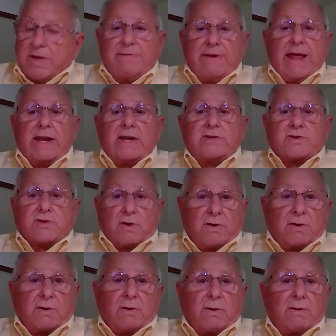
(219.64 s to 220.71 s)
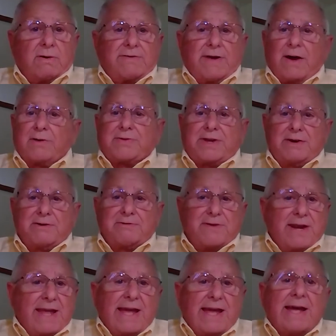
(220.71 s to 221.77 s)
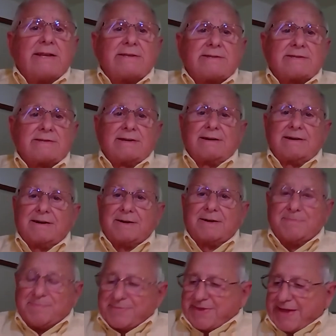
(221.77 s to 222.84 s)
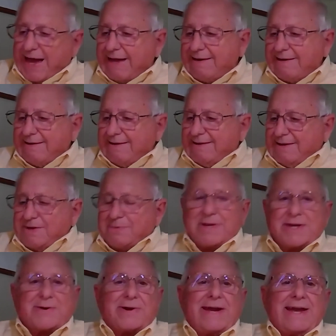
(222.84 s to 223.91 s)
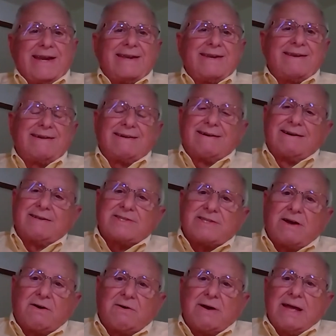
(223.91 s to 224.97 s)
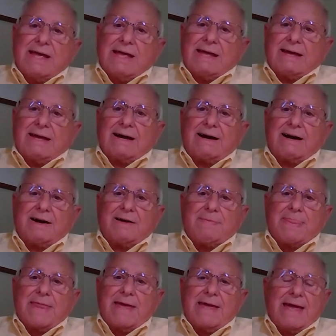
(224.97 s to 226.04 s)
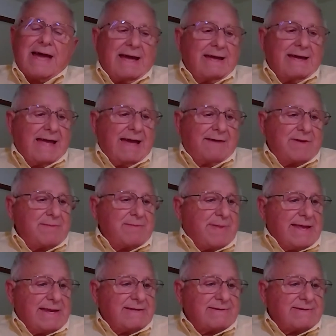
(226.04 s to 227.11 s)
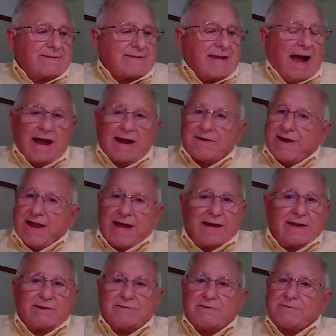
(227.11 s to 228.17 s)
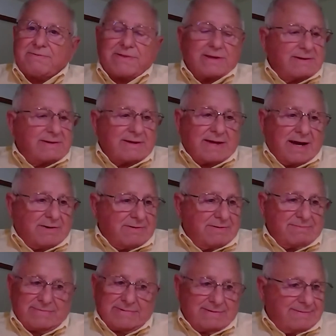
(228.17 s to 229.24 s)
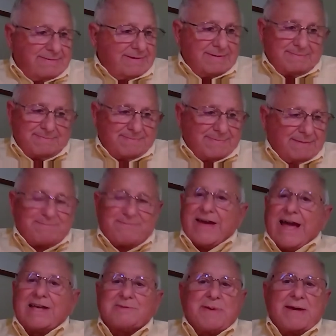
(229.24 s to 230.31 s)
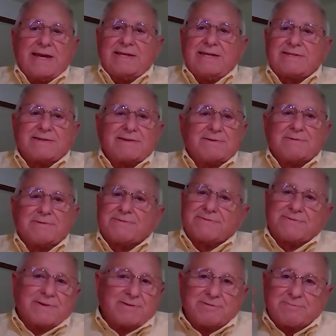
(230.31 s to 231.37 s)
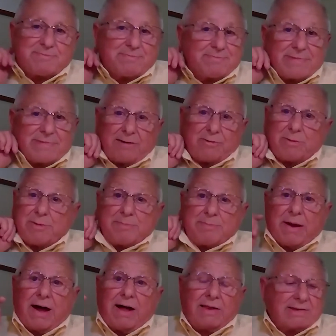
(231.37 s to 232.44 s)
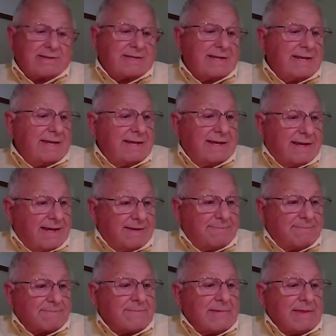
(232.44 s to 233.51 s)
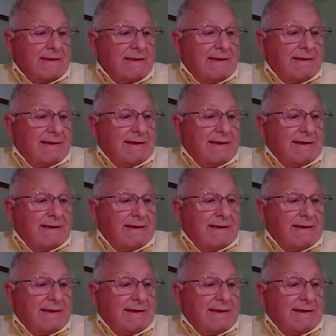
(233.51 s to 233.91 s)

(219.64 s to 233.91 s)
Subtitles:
And we even had a journal of healthcare finance that we created. So having been tired out of the fast pace of government policy and